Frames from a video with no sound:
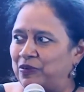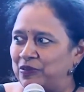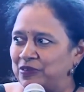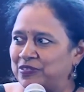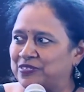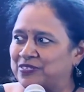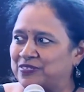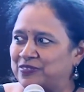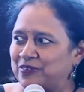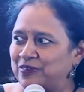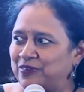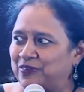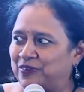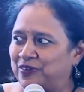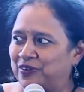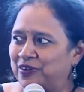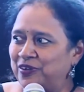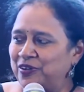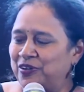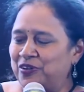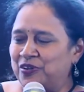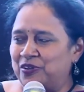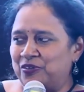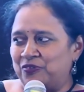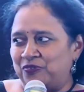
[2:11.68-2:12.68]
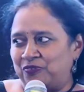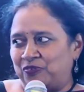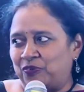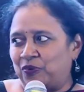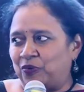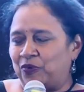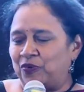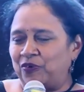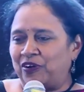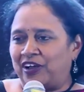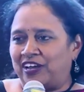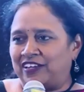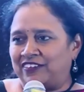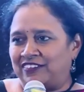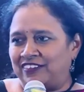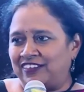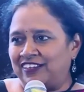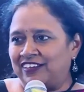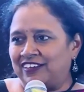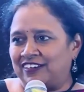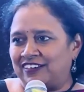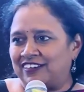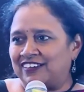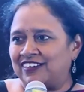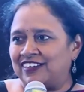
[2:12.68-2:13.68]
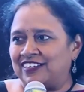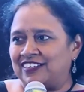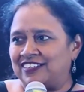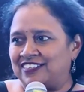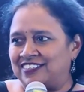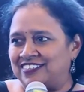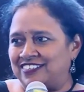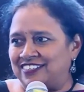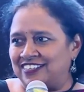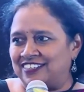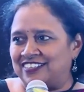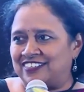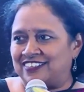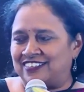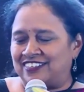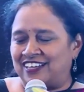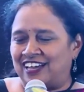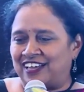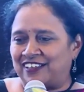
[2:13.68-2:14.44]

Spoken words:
also. So I think it